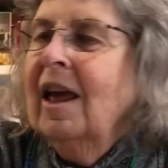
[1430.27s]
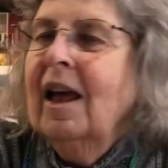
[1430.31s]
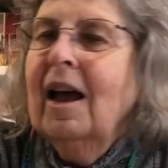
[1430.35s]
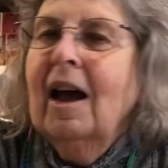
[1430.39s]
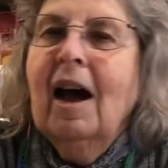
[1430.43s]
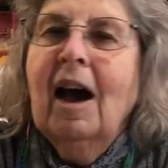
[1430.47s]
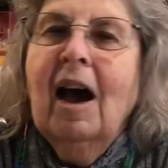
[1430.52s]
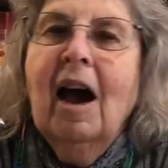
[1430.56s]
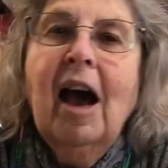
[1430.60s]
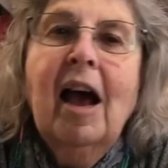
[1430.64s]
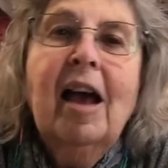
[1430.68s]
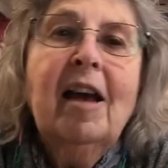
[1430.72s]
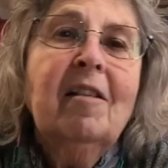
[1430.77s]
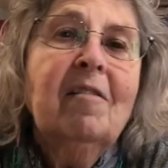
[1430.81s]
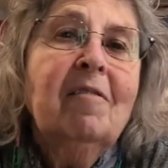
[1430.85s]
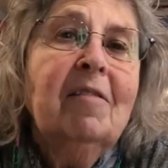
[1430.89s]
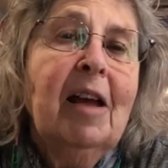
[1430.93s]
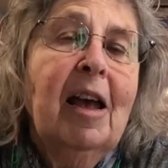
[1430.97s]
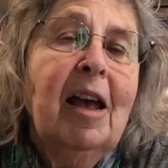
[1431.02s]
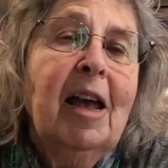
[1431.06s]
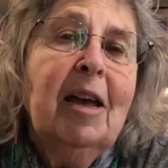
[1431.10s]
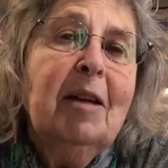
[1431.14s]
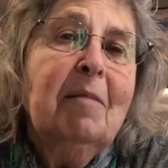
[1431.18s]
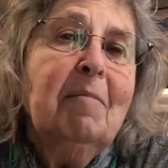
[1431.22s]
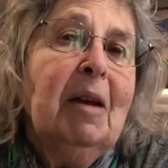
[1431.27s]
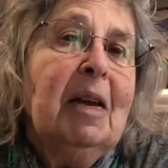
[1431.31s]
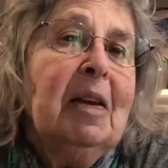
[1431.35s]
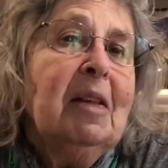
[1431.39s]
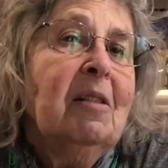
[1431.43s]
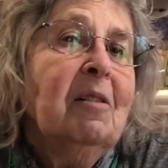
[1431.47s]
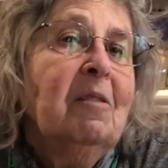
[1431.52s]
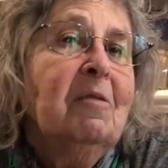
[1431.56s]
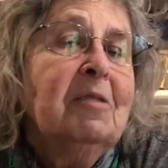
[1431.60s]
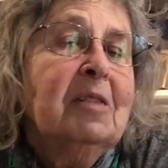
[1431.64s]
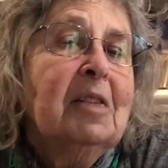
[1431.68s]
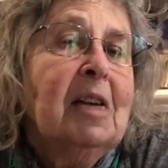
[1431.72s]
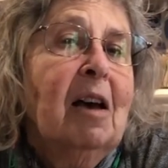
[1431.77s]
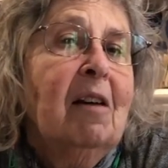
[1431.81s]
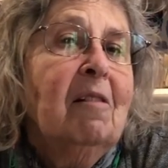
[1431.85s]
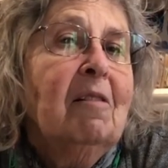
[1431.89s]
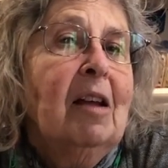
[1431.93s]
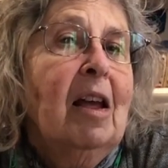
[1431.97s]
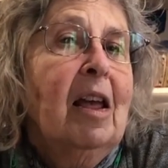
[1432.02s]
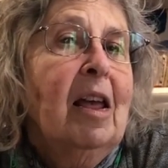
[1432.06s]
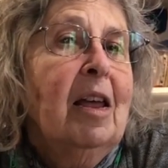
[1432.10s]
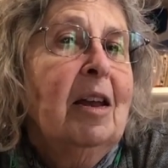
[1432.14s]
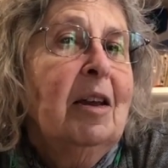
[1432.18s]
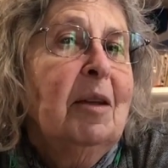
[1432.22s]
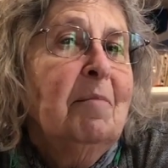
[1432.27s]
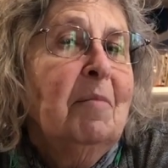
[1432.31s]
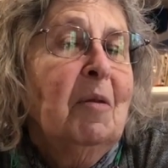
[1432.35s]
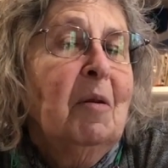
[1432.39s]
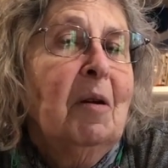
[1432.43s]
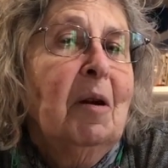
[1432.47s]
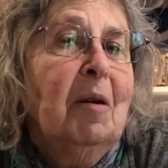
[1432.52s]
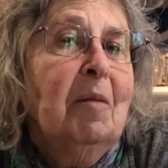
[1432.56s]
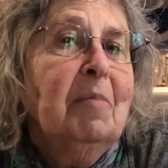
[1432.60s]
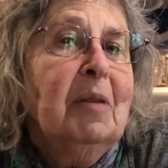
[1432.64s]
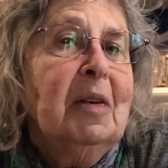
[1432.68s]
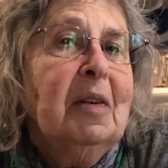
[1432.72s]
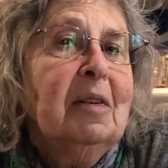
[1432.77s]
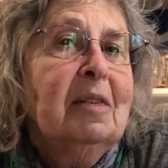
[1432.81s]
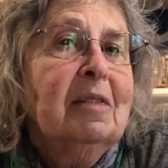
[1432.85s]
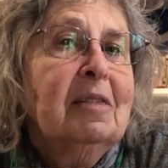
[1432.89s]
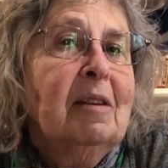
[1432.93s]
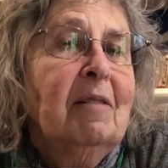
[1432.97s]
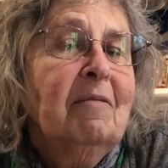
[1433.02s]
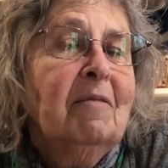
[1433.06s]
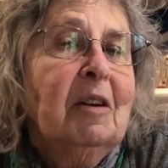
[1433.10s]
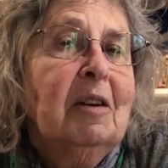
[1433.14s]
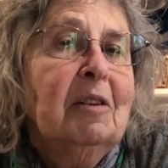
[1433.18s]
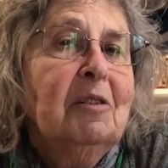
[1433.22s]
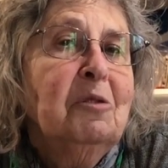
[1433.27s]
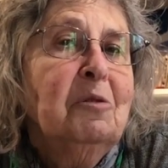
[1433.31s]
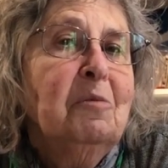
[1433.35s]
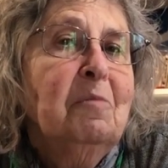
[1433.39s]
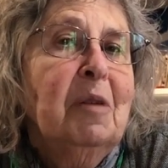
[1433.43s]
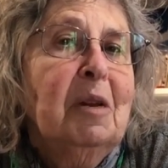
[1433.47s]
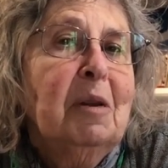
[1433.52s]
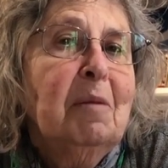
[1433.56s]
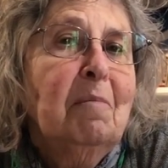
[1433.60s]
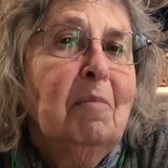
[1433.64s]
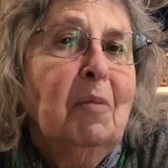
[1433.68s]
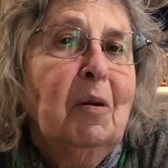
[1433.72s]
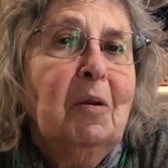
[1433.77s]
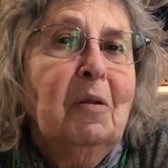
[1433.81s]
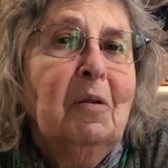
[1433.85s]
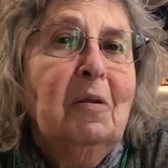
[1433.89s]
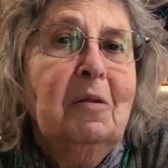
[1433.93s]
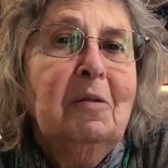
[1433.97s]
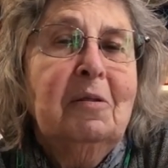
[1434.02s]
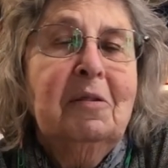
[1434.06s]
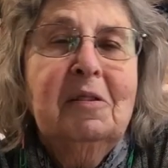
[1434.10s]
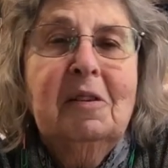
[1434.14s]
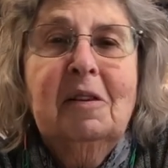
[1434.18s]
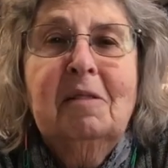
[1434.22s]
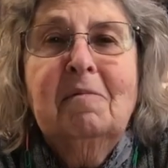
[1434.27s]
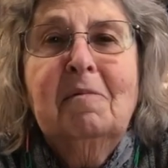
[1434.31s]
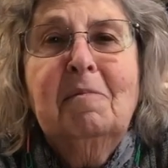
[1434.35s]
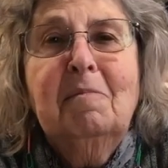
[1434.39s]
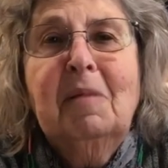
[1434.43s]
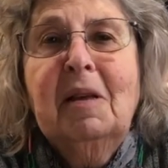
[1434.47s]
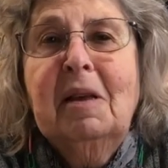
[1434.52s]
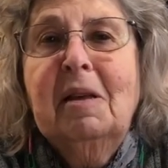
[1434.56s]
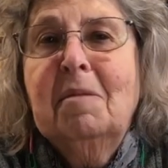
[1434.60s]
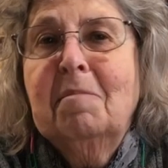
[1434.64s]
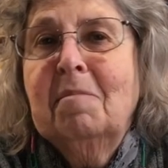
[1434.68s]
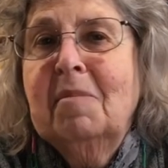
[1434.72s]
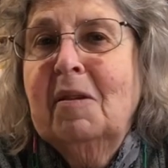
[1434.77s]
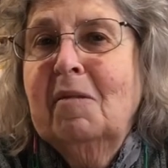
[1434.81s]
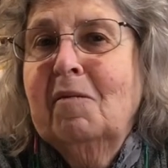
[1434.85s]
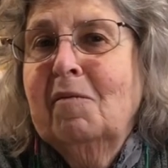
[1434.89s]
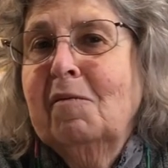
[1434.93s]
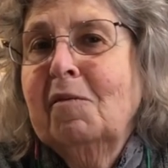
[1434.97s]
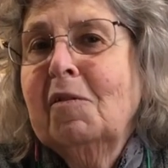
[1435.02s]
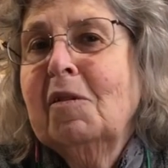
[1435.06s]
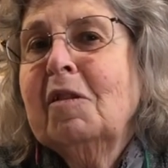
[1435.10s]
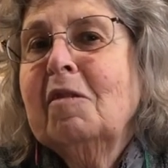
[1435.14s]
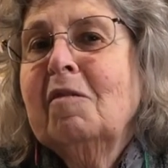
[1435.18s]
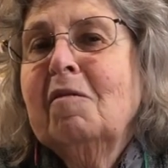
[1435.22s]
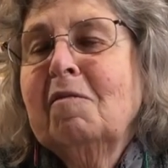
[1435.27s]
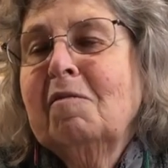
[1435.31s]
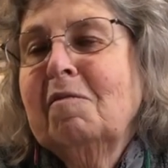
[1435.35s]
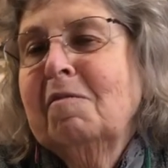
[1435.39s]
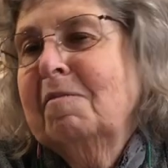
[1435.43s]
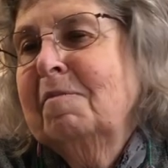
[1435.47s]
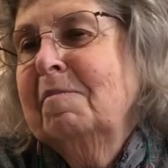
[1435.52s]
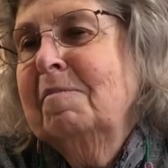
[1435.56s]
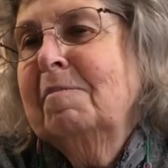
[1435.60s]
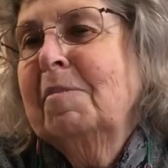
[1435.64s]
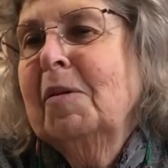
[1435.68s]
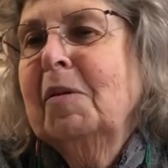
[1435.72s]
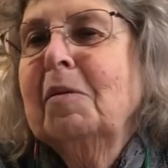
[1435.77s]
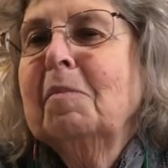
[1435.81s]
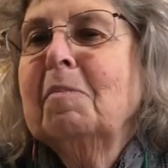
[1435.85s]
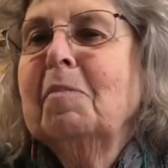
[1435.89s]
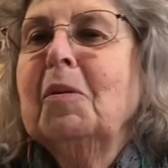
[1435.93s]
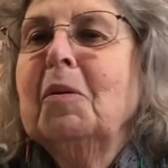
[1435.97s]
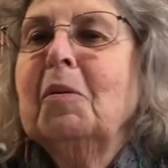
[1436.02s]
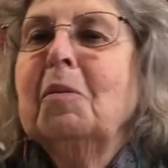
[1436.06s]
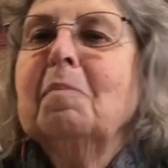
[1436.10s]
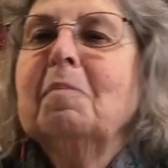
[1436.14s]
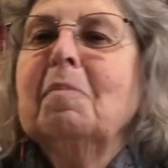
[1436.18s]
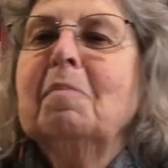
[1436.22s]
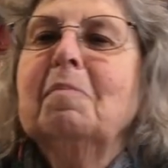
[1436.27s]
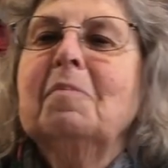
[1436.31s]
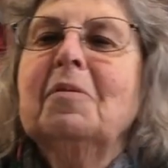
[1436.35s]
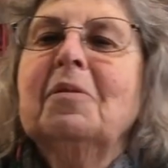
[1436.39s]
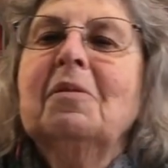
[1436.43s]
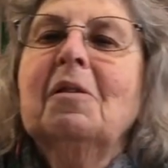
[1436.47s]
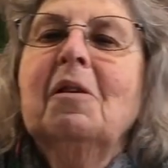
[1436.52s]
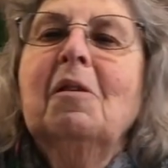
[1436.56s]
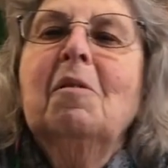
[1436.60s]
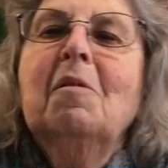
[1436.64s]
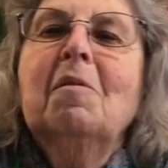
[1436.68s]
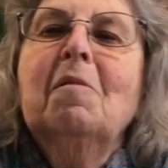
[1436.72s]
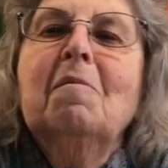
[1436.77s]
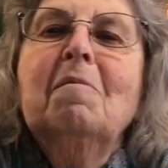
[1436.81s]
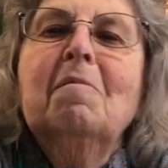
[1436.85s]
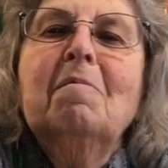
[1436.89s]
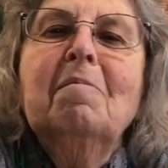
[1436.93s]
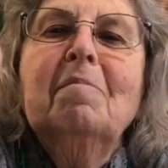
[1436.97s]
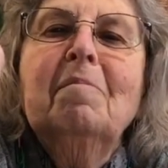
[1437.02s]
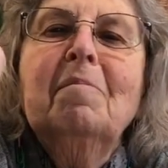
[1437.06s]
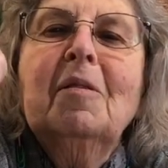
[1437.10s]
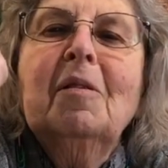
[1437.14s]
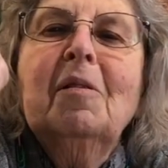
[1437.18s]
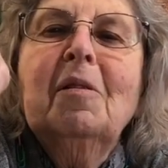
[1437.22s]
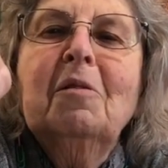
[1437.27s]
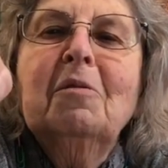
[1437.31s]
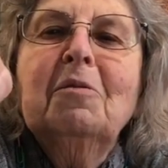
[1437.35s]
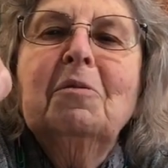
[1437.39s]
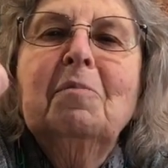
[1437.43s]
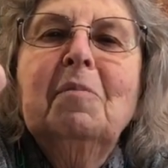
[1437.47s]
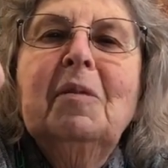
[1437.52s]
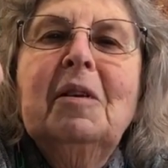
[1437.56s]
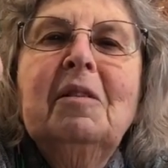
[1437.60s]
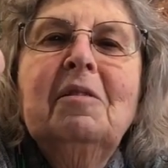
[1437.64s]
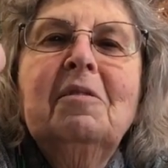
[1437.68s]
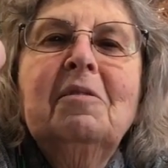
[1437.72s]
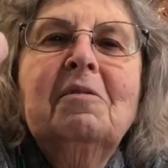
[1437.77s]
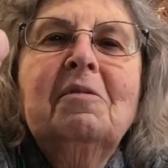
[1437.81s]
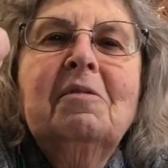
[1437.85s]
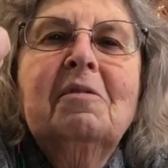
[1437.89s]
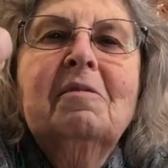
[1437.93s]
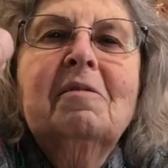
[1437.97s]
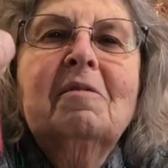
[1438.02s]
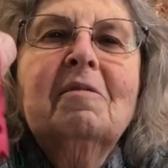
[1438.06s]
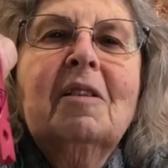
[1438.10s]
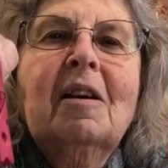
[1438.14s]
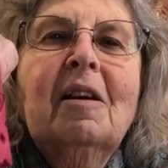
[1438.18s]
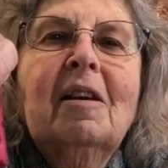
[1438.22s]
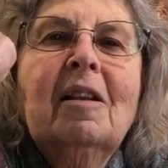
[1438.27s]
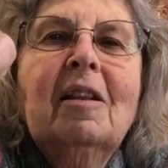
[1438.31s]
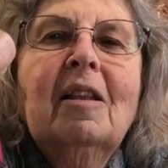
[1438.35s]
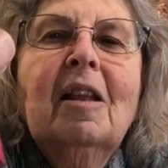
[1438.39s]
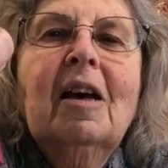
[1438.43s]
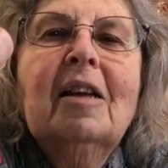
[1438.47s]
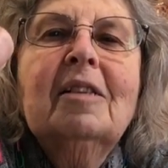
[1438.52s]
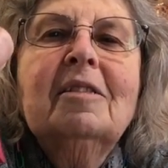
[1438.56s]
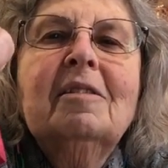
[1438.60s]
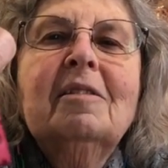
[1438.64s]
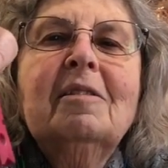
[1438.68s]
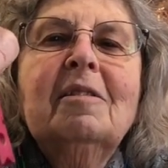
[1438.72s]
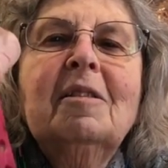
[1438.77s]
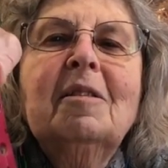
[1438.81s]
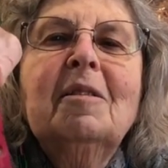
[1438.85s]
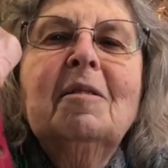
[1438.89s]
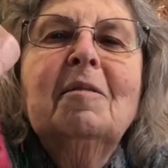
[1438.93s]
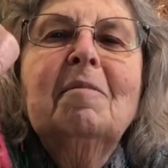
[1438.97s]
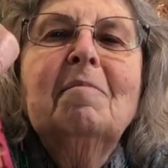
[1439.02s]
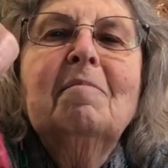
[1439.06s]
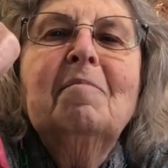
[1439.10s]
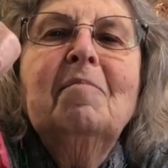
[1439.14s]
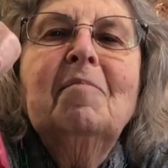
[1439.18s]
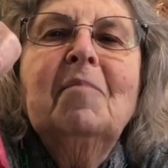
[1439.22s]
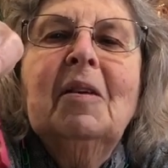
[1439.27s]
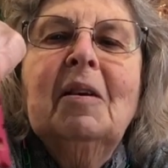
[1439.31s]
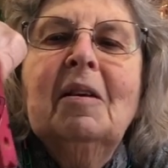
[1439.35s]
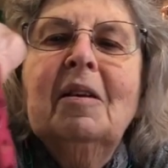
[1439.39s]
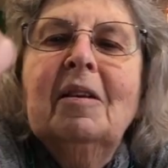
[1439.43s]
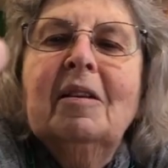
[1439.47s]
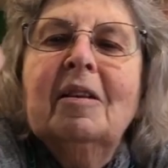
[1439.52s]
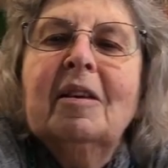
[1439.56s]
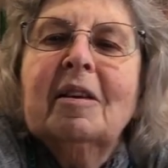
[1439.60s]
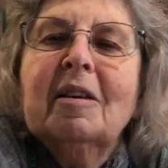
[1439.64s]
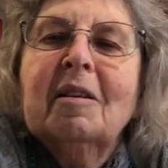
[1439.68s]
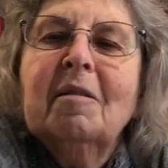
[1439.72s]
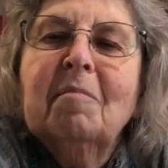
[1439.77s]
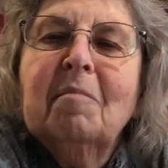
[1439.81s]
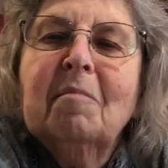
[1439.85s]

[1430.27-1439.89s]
I don't hang my clothes out anymore because I've got too many birds and they'd be full of bird poop. So clothespins, got lots of them. It can